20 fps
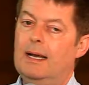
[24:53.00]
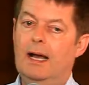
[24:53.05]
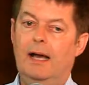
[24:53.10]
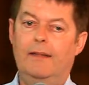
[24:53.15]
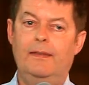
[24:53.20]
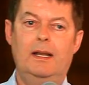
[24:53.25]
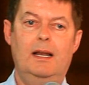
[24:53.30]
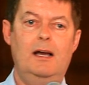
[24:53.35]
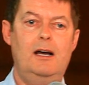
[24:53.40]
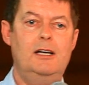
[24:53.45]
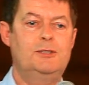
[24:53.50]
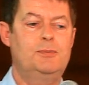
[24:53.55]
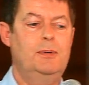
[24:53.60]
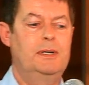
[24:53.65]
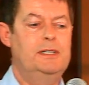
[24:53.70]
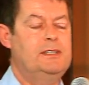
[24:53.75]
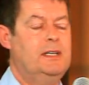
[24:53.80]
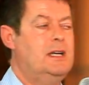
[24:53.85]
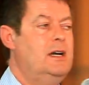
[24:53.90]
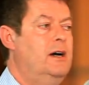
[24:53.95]
And the last
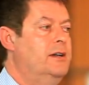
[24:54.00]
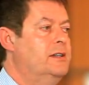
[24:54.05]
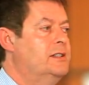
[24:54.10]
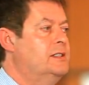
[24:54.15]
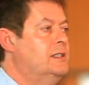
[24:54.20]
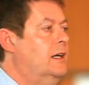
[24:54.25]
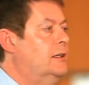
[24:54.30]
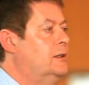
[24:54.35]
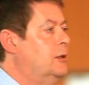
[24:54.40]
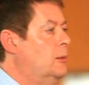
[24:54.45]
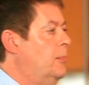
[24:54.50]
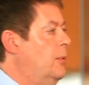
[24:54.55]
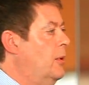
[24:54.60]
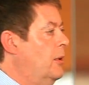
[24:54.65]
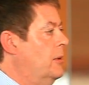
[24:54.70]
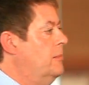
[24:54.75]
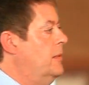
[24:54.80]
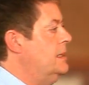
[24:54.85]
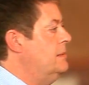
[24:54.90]
one is a kind of subtle point.